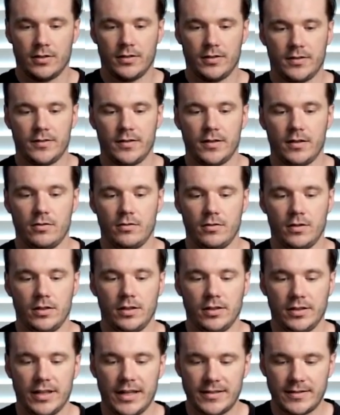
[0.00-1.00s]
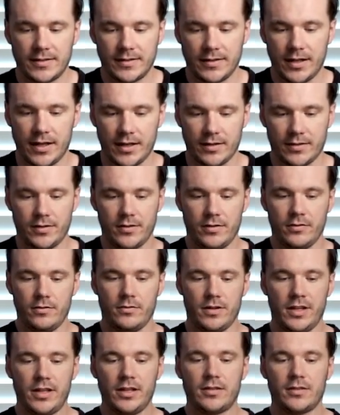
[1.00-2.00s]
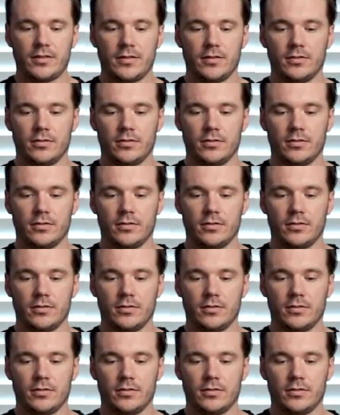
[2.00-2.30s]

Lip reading: so let's get to it.